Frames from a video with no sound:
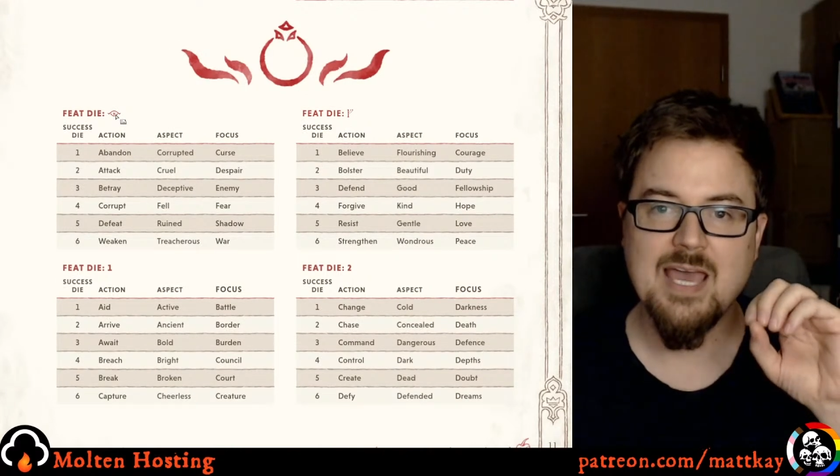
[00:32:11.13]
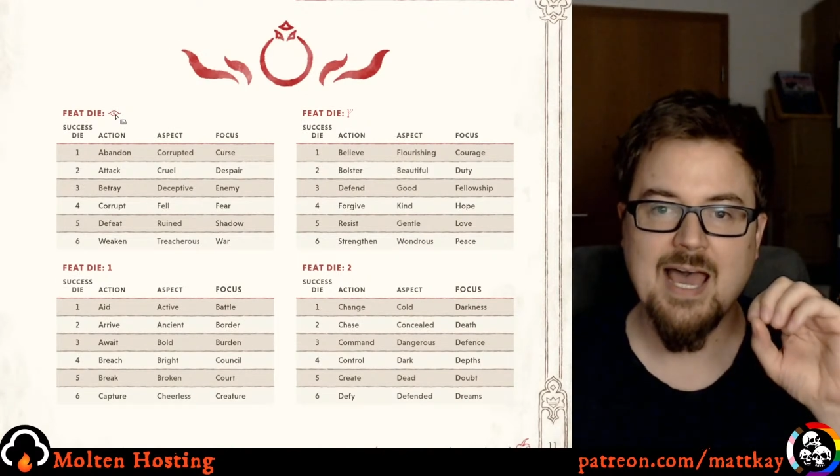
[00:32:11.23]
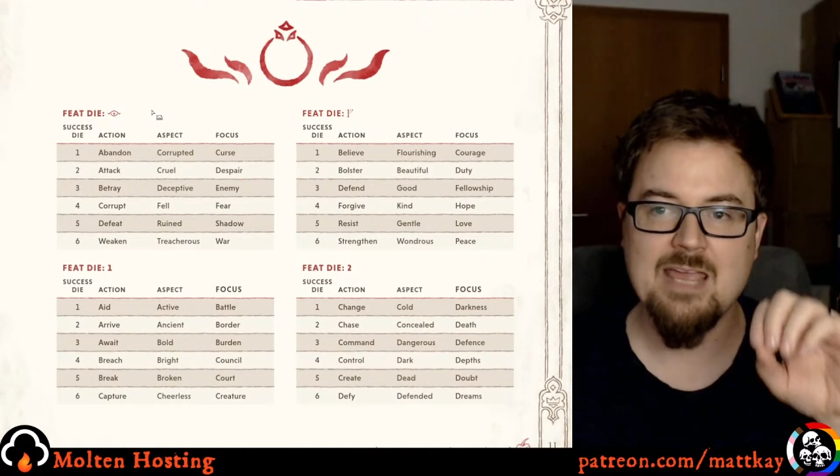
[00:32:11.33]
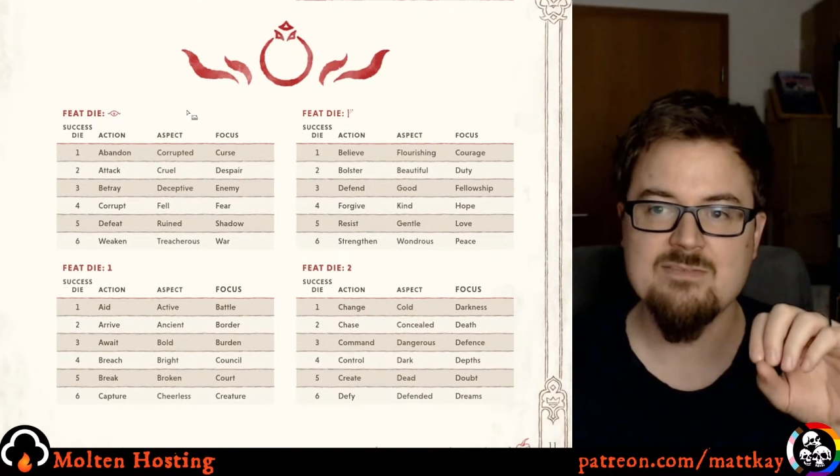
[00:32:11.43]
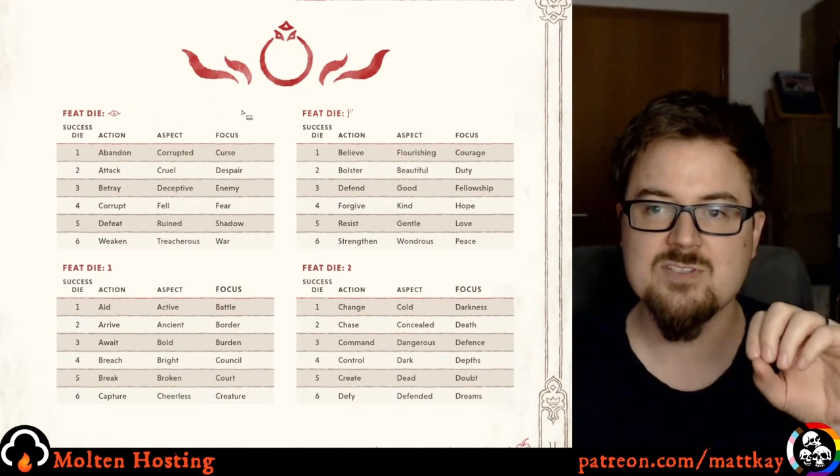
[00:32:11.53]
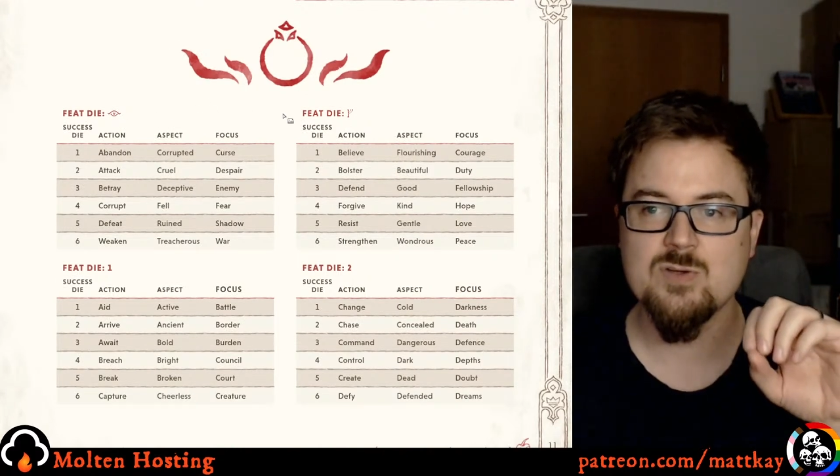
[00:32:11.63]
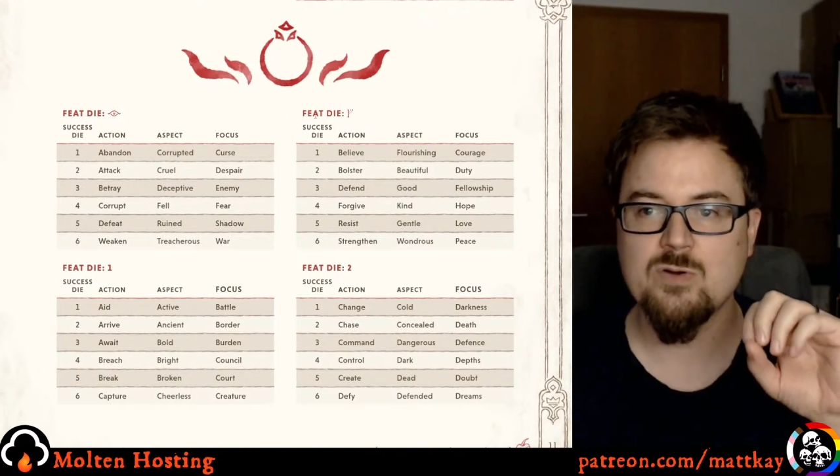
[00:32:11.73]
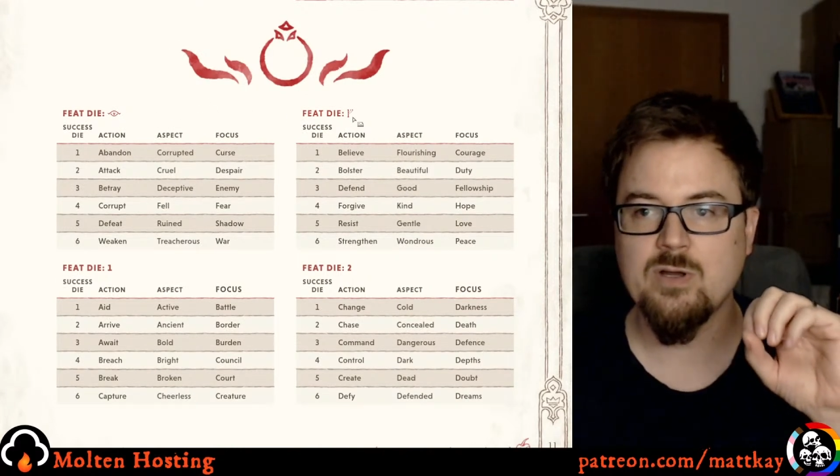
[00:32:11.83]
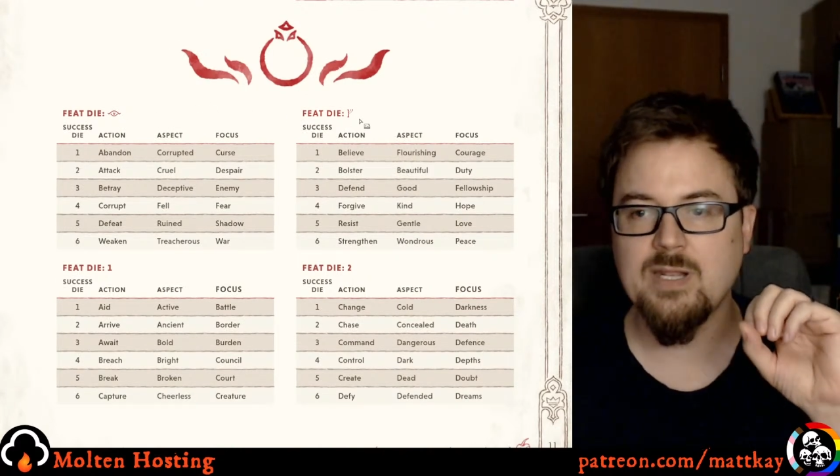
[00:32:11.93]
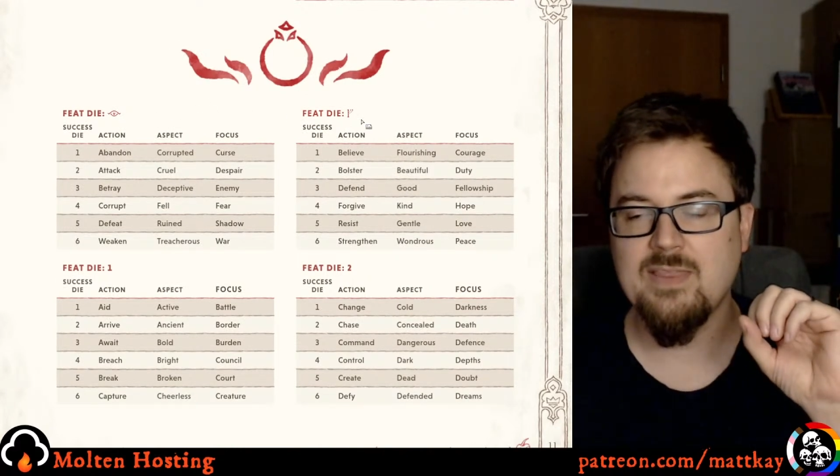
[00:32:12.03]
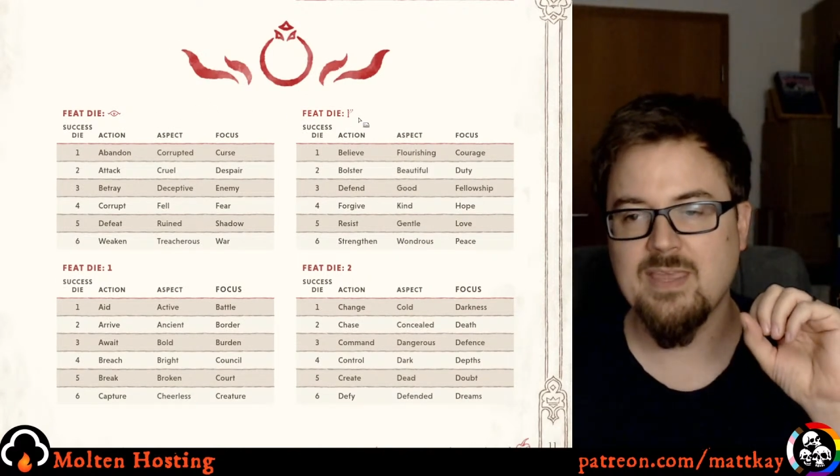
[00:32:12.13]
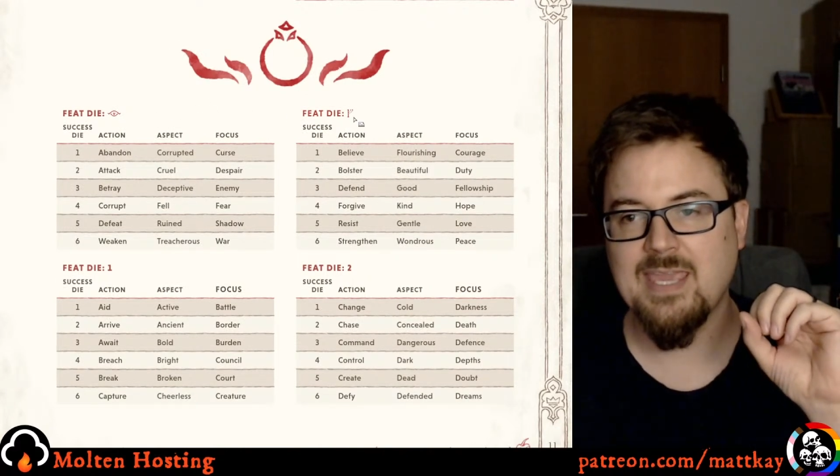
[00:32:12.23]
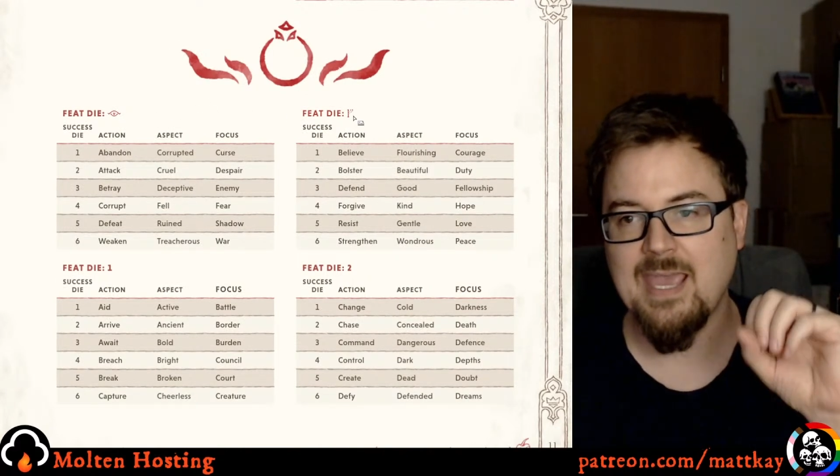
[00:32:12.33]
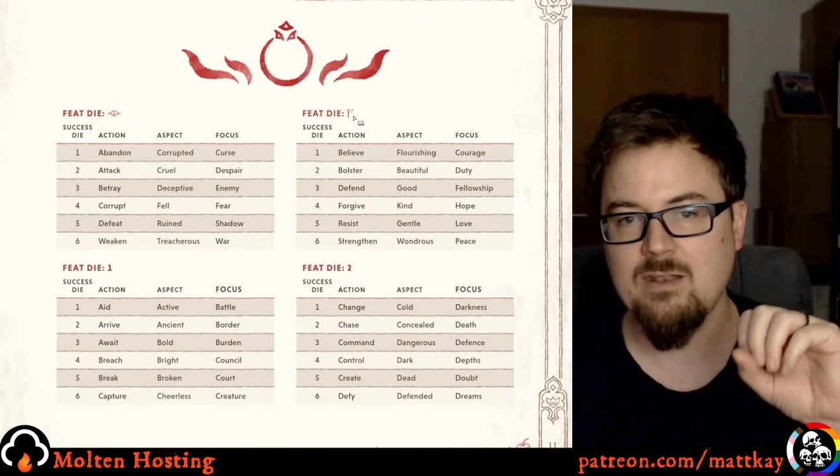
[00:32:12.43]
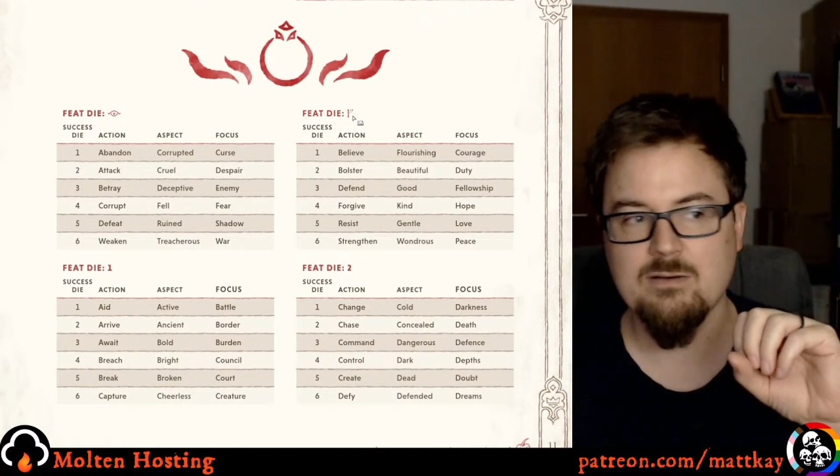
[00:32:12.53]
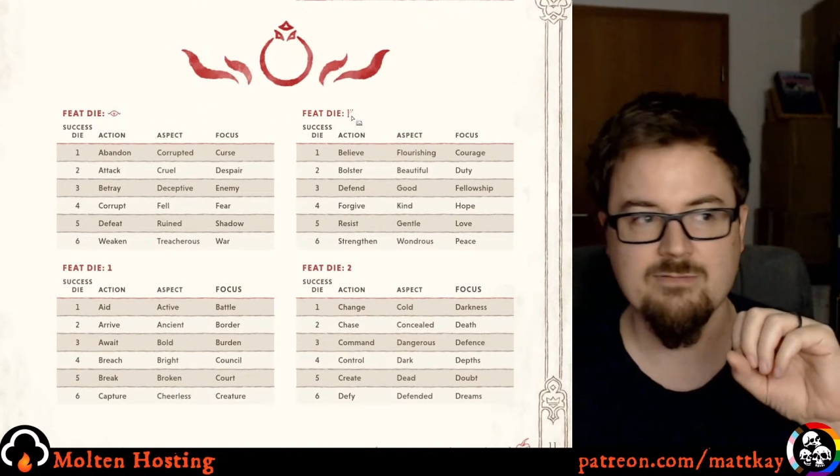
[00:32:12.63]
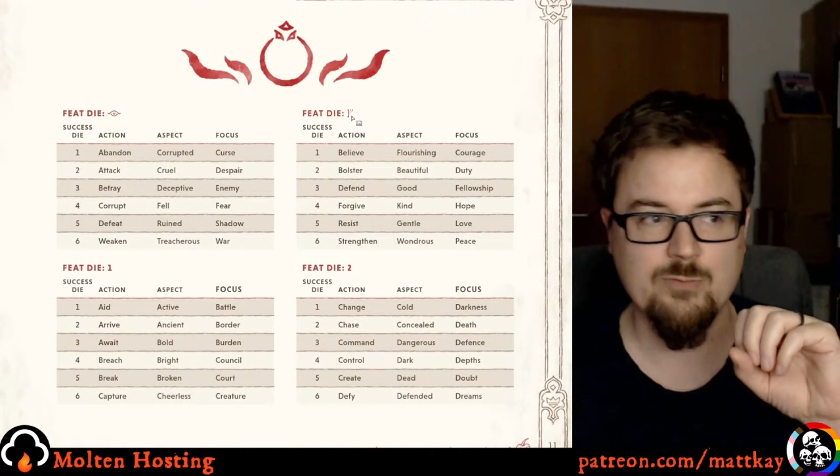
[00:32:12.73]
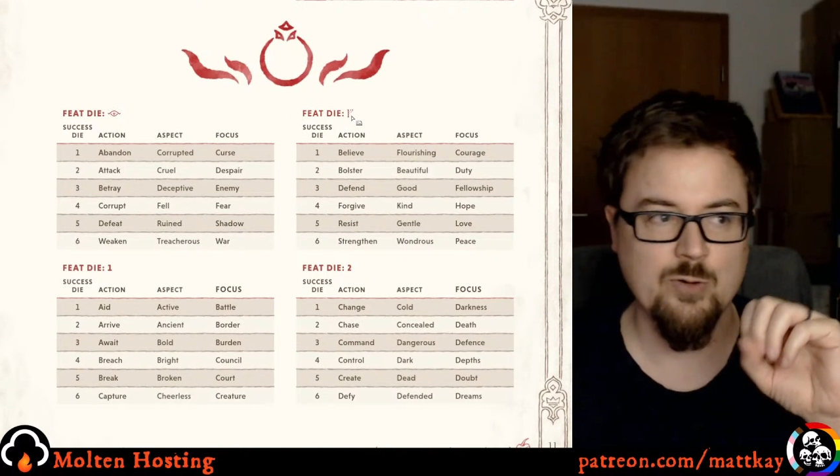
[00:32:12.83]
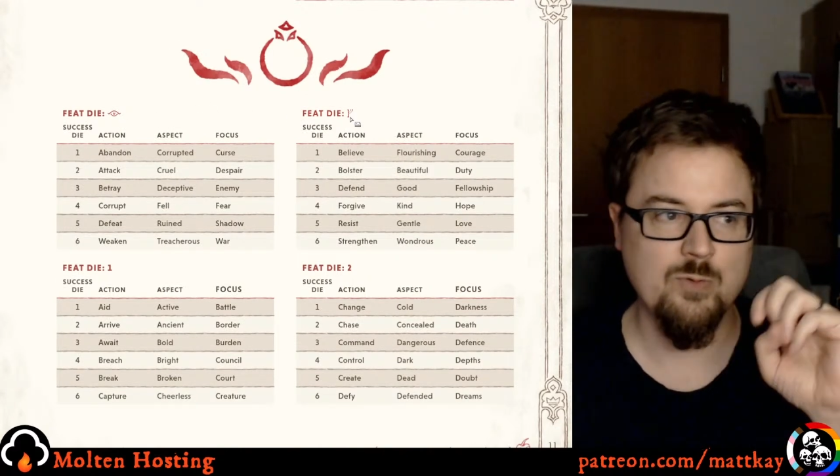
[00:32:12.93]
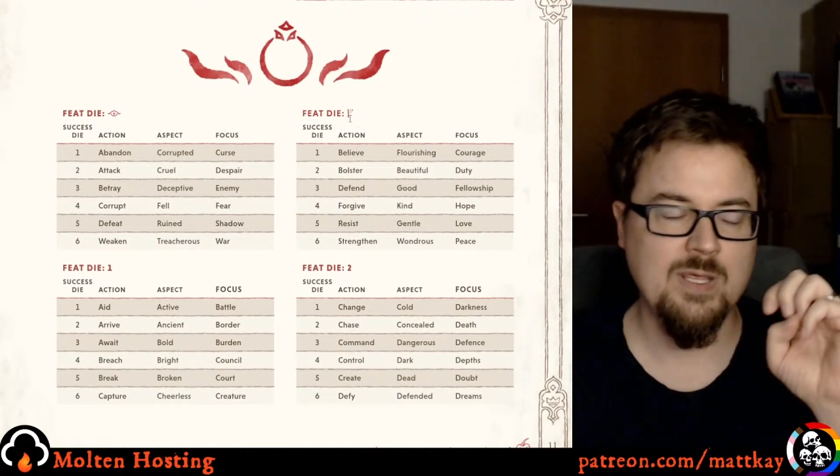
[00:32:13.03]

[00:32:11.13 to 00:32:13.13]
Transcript: Eye of Sauron and the Gandalf rune,